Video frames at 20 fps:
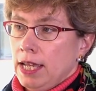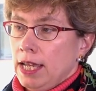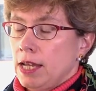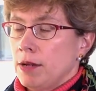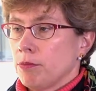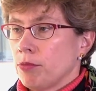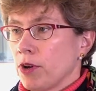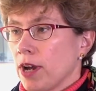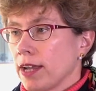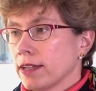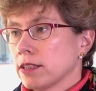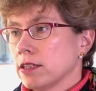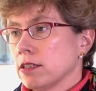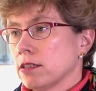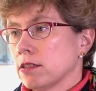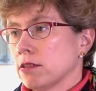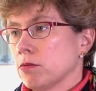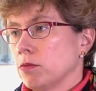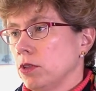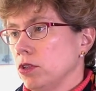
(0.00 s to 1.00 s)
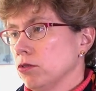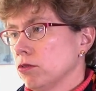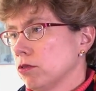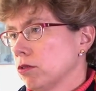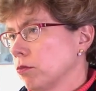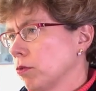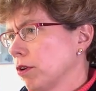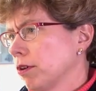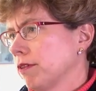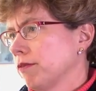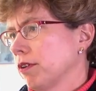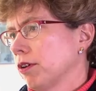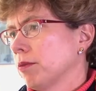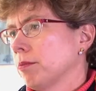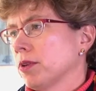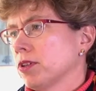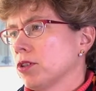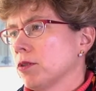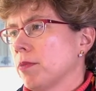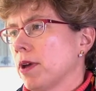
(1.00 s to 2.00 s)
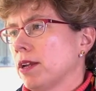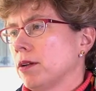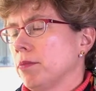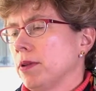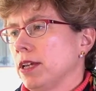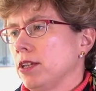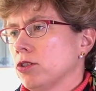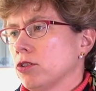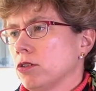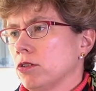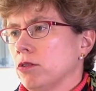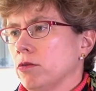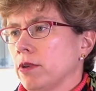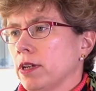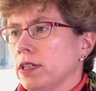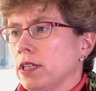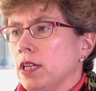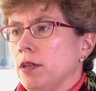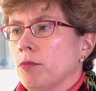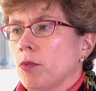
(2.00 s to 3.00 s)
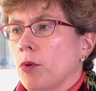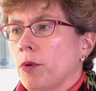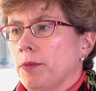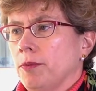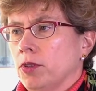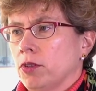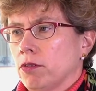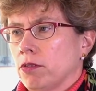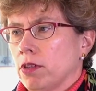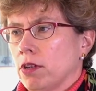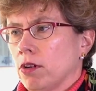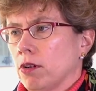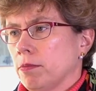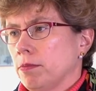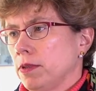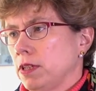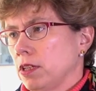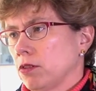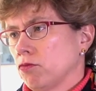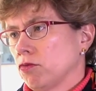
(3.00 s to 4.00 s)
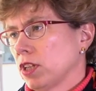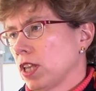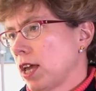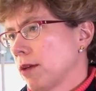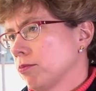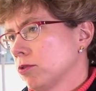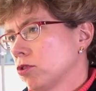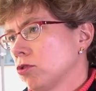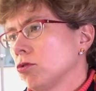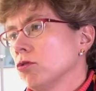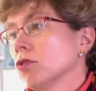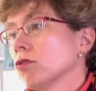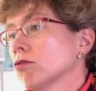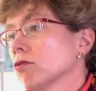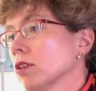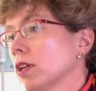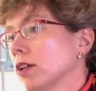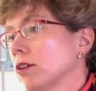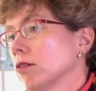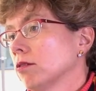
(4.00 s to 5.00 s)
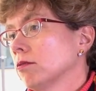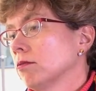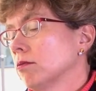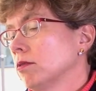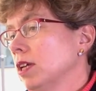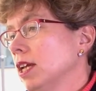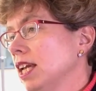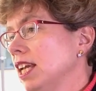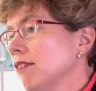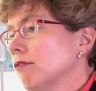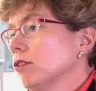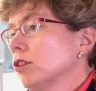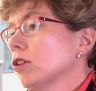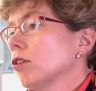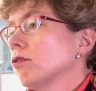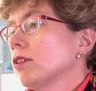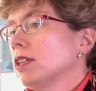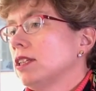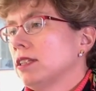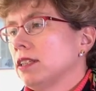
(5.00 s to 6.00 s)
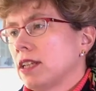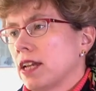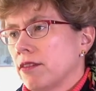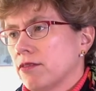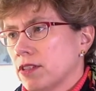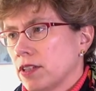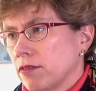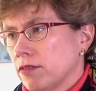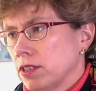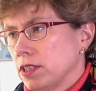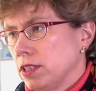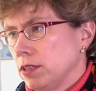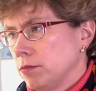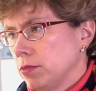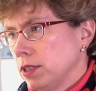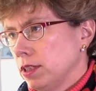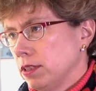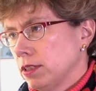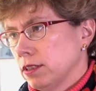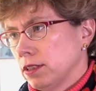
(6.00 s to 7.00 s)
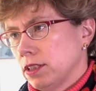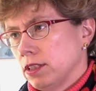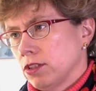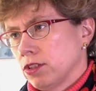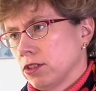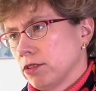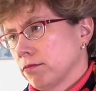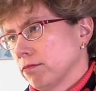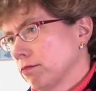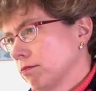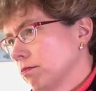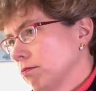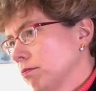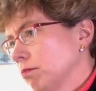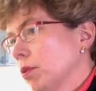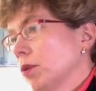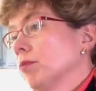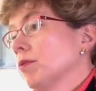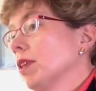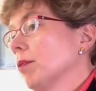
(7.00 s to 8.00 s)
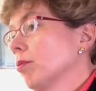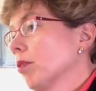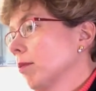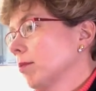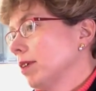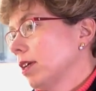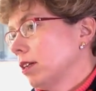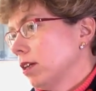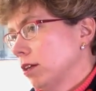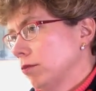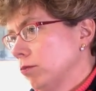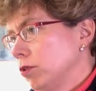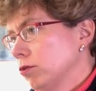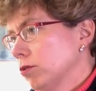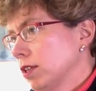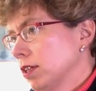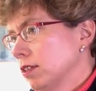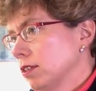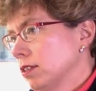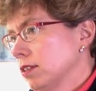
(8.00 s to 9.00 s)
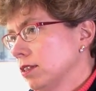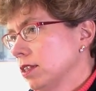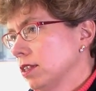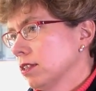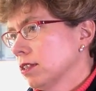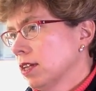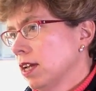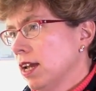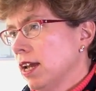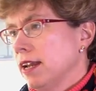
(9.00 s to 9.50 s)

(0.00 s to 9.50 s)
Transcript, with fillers: In practice, we used to worry very much about a patient who had chemoimmunotherapy and relapsed two years later, even though they didn't have seventeen p deletion, but they probably had unmutated disease.